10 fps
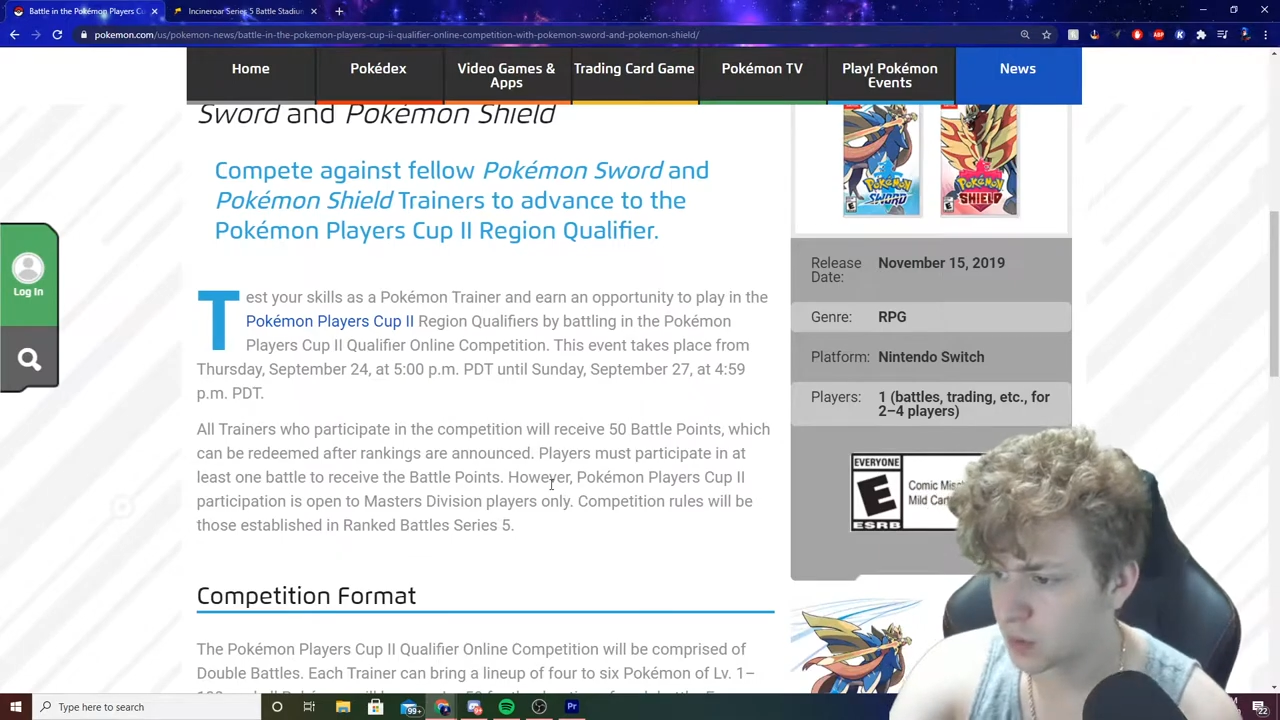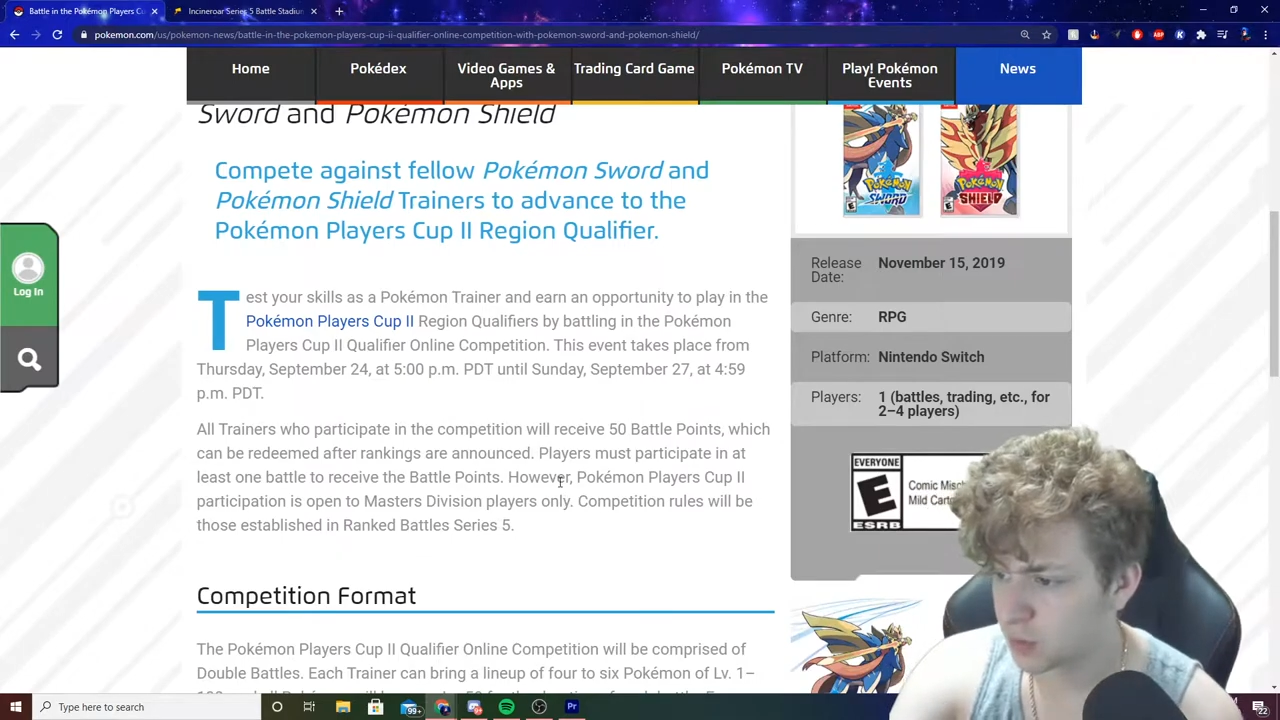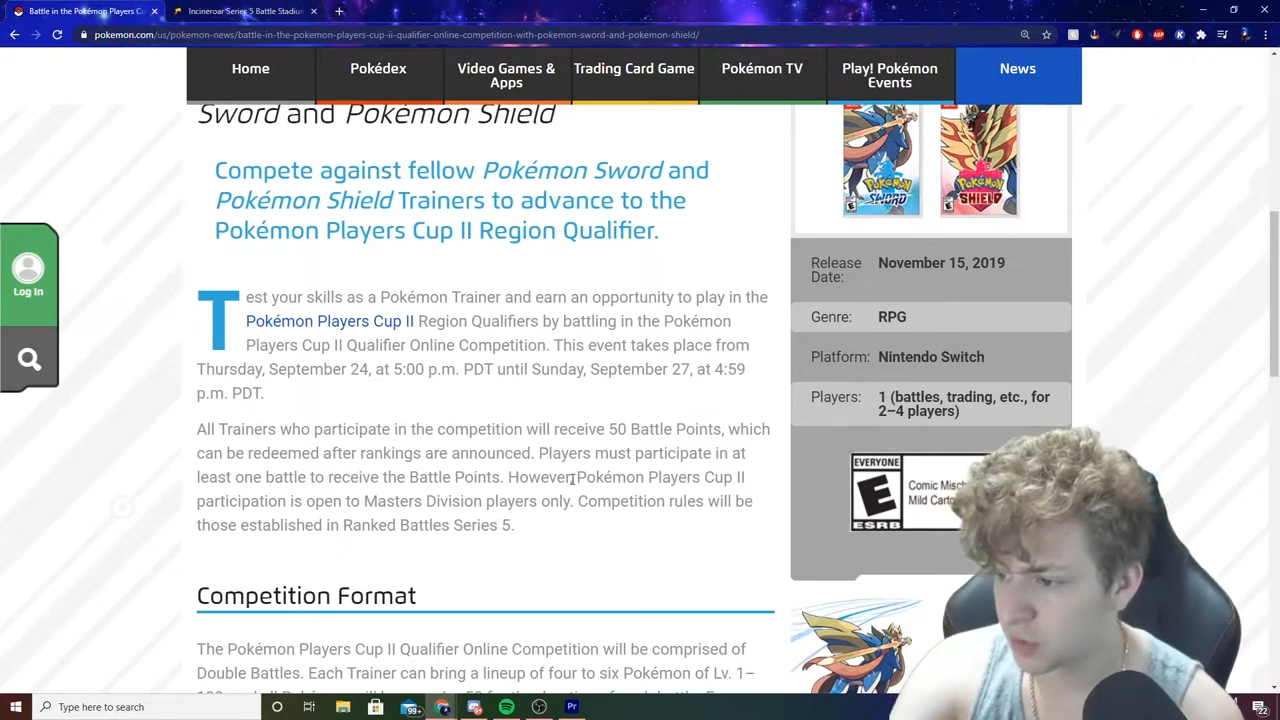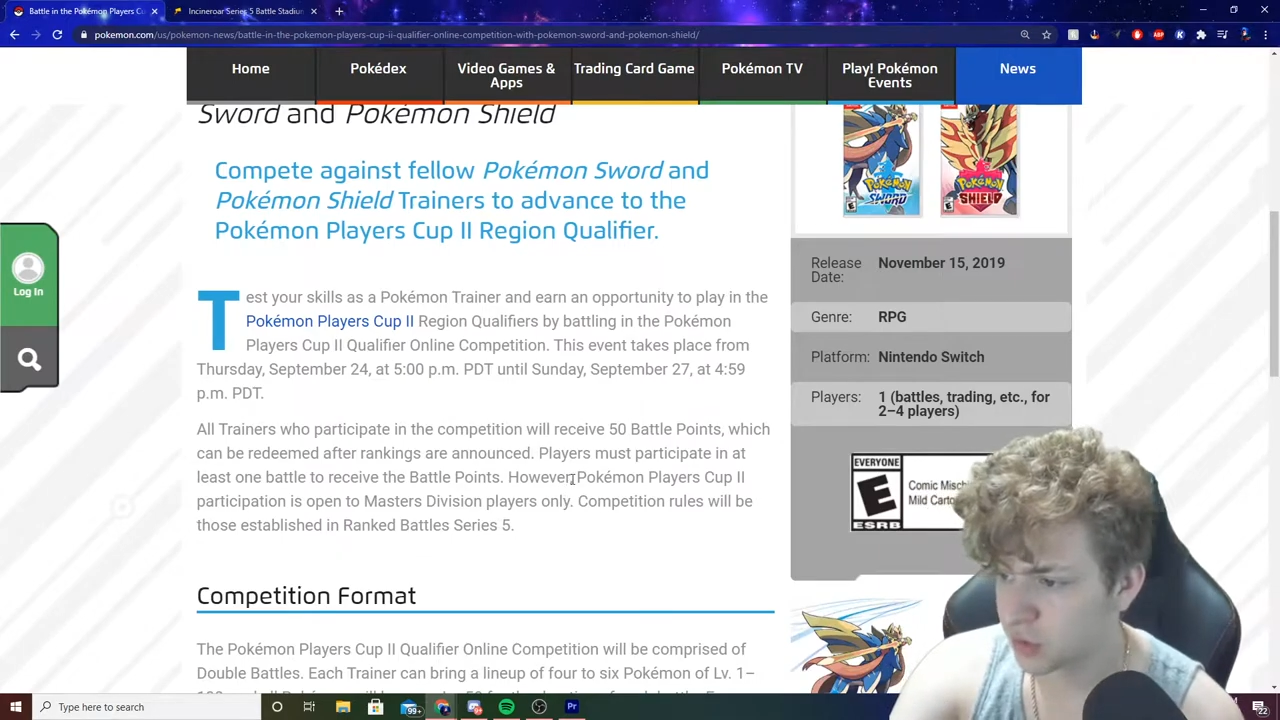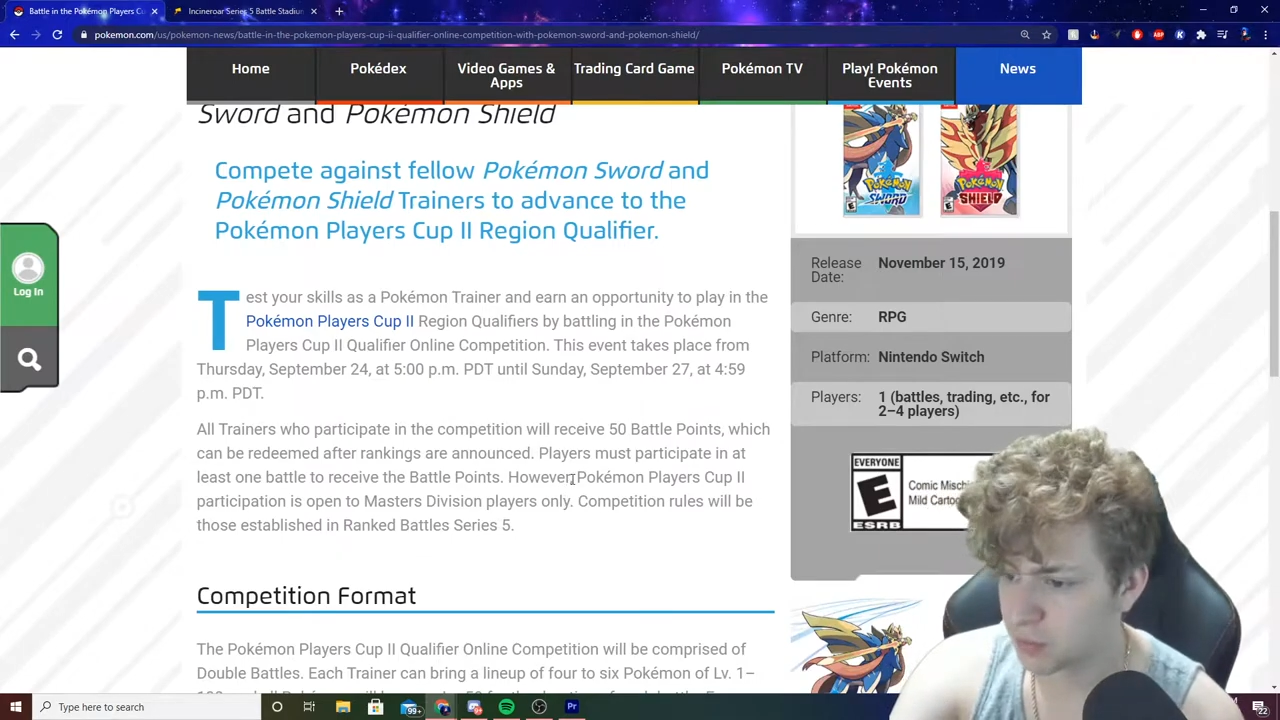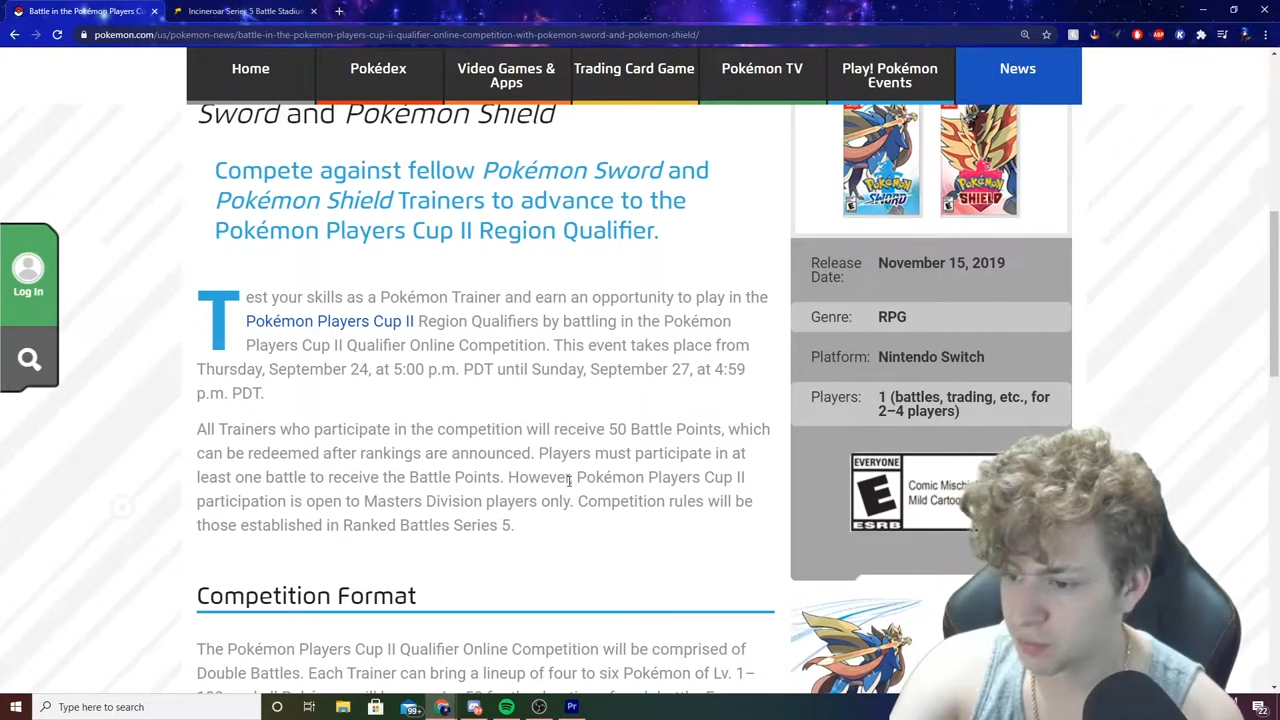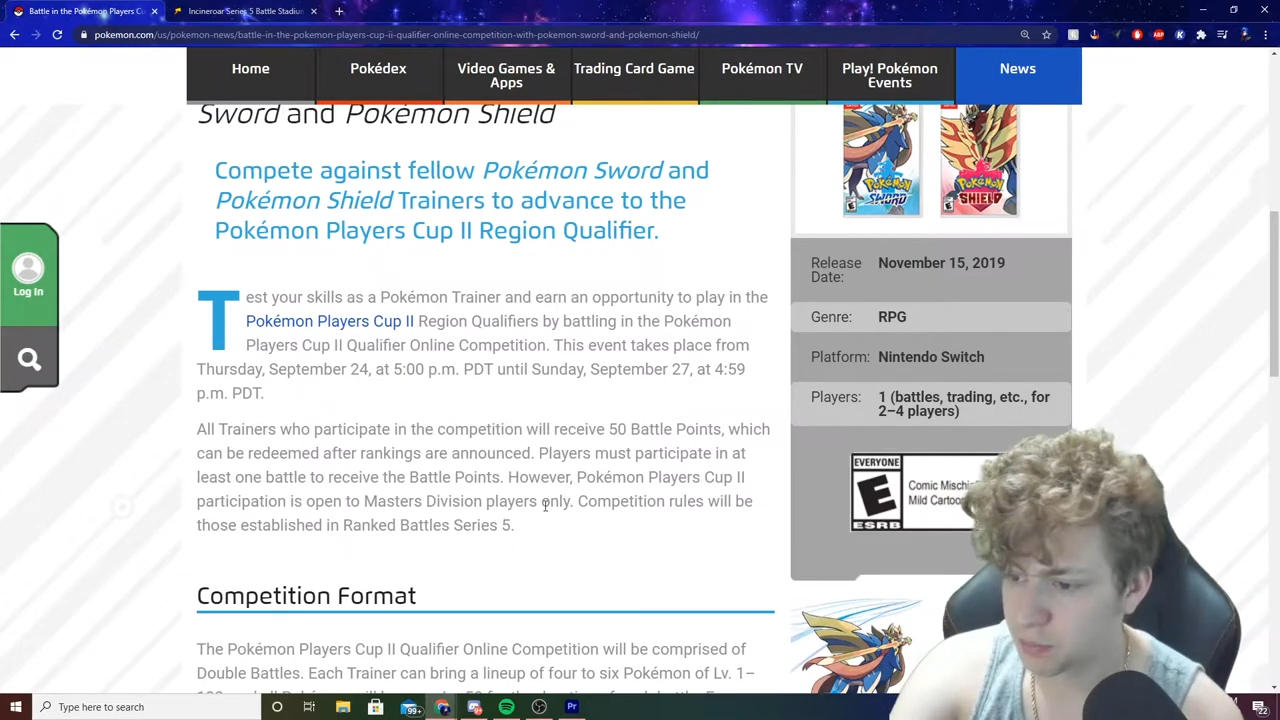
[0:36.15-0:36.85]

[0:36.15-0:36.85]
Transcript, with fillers: but the